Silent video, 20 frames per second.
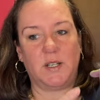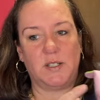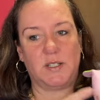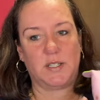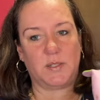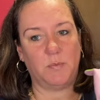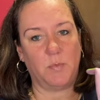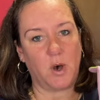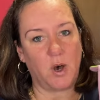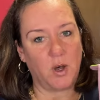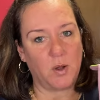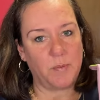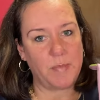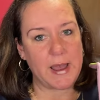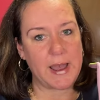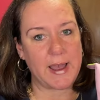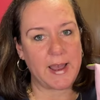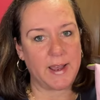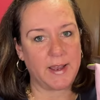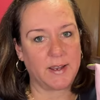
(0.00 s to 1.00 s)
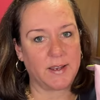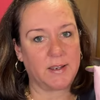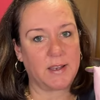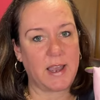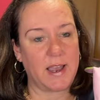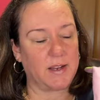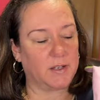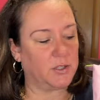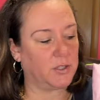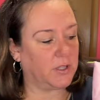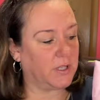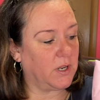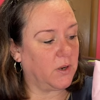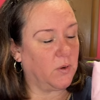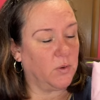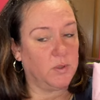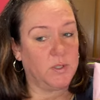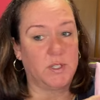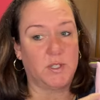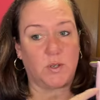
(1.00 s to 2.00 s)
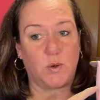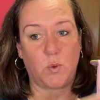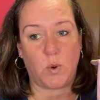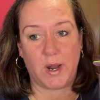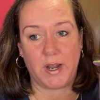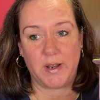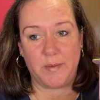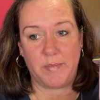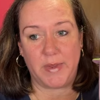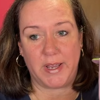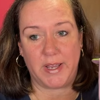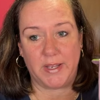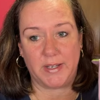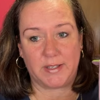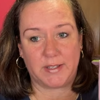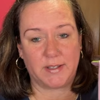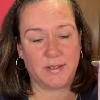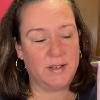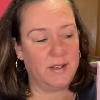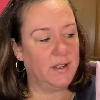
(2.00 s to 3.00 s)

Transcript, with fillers: small bag actually holds quite a bit.